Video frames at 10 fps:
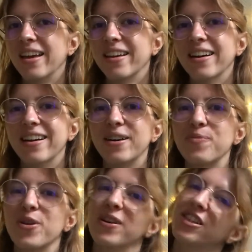yeah, I hope
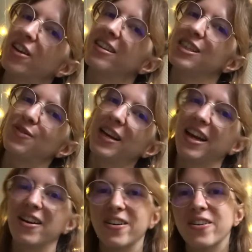you enjoyed this
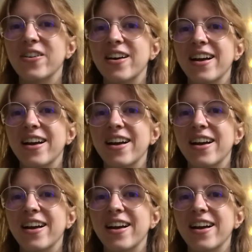video.